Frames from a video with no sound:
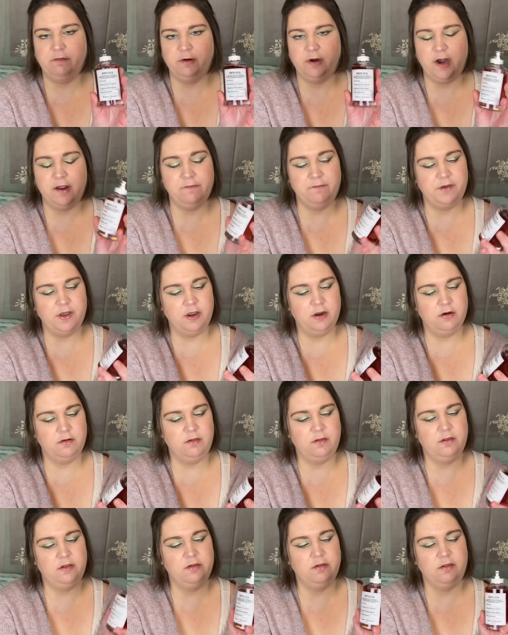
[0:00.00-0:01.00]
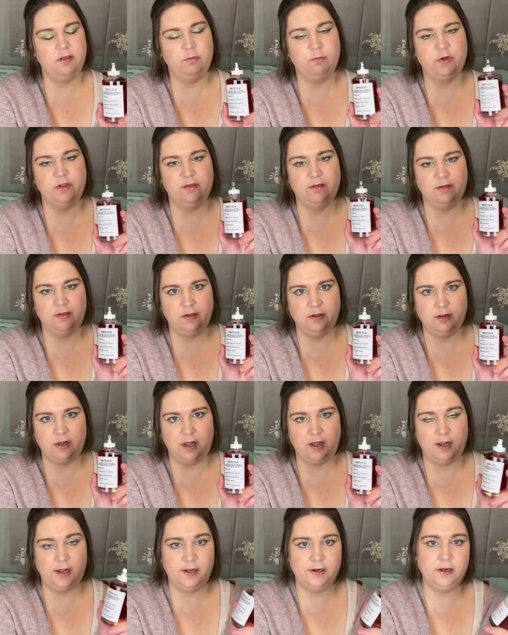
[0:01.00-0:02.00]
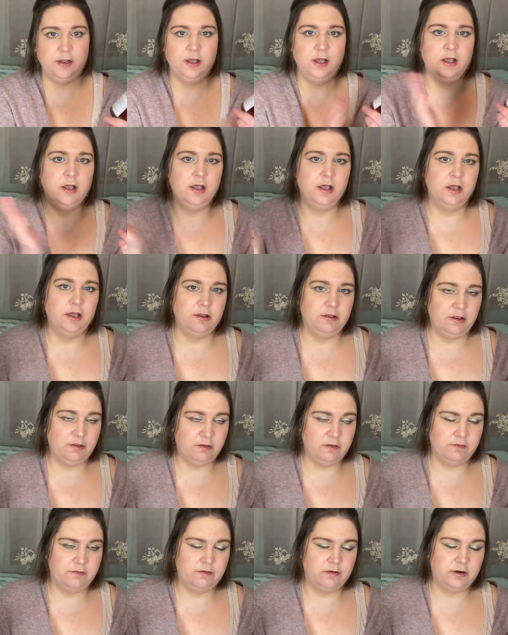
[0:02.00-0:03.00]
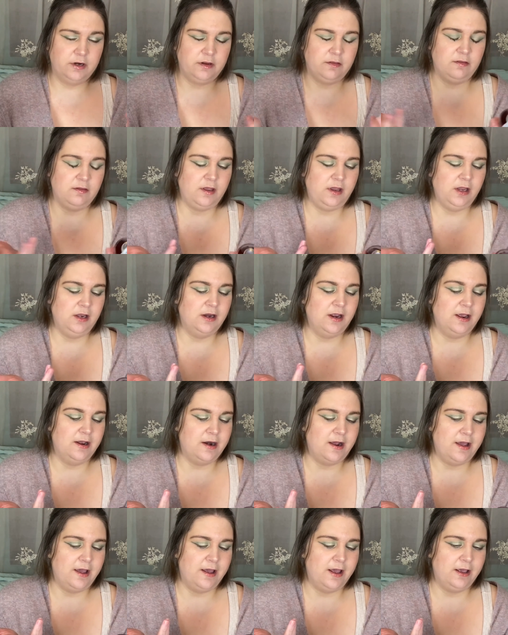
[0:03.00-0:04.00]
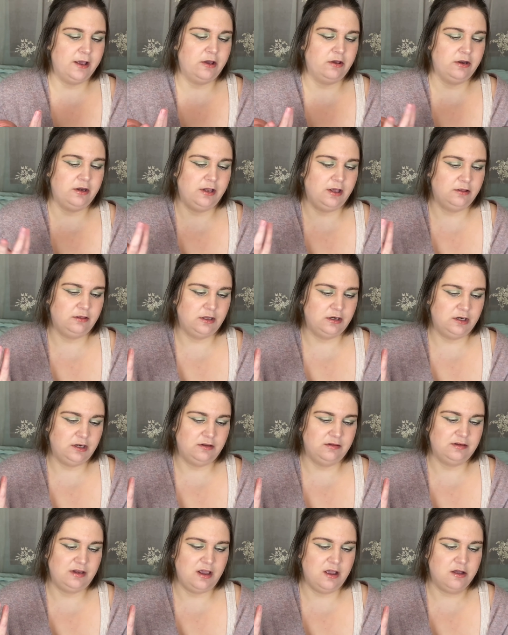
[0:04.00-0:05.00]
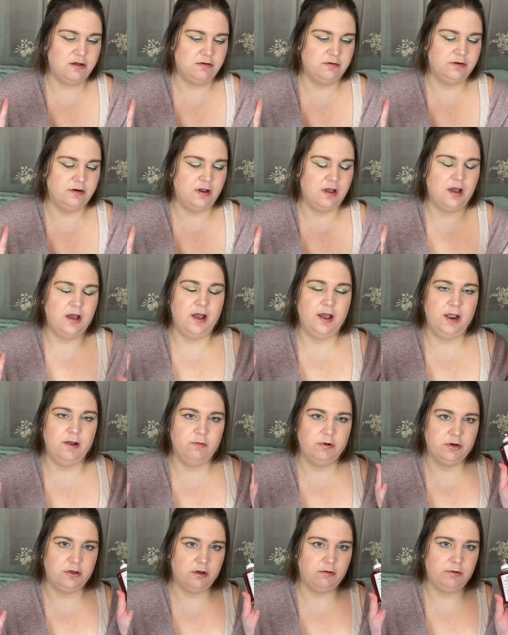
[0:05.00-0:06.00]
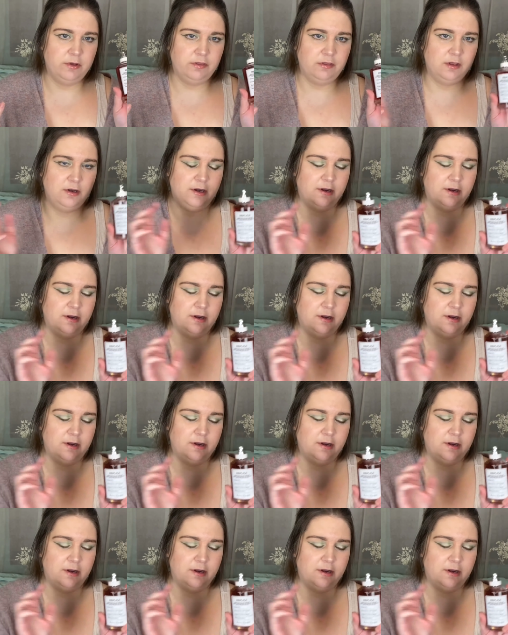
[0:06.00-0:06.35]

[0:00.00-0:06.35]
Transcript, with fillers: I figured since it was still on the Sephora site and I could get the discount, I would go with it.